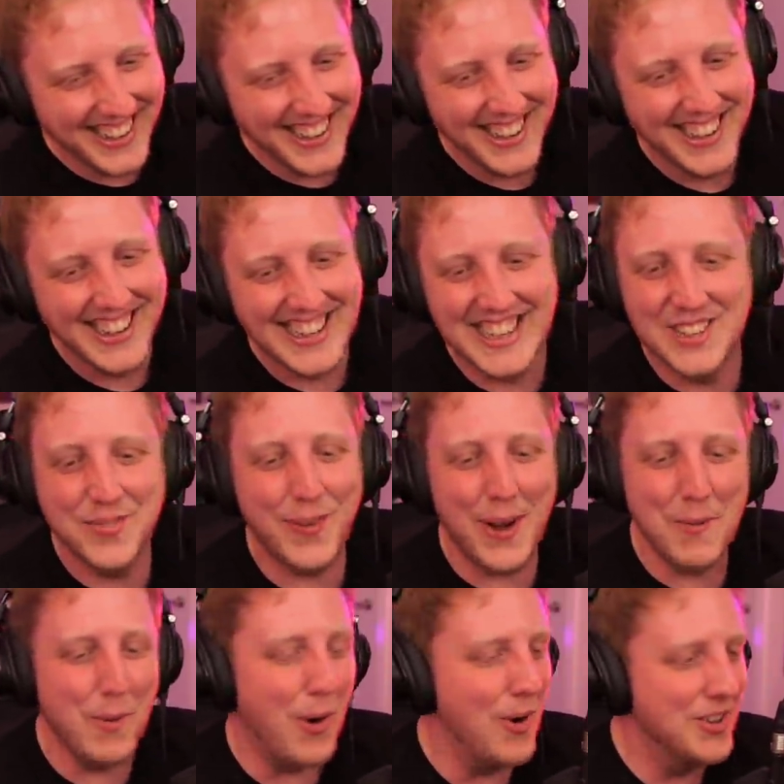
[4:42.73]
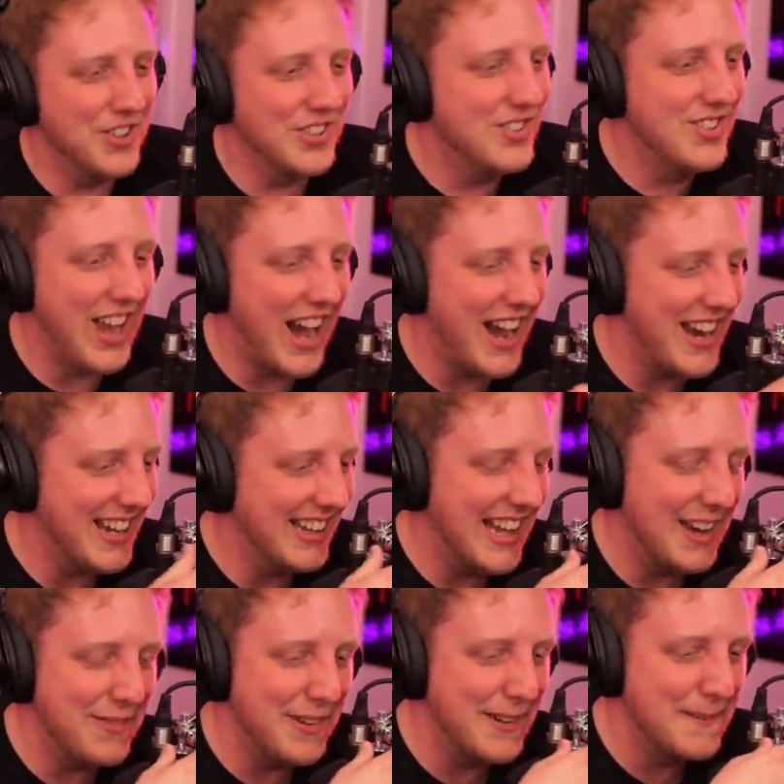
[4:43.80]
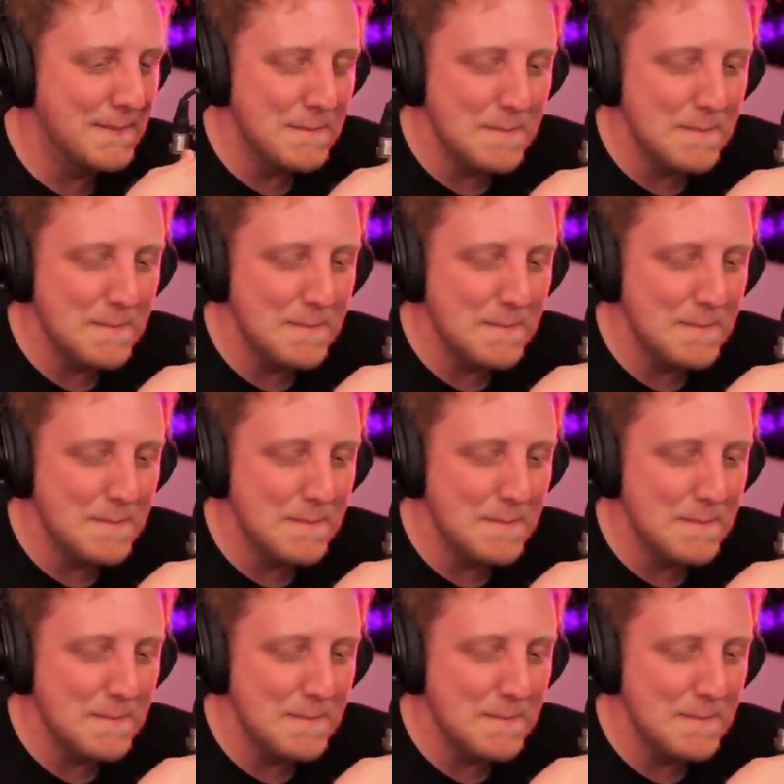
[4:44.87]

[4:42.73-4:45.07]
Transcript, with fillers: At this point, we're all just dying laughing.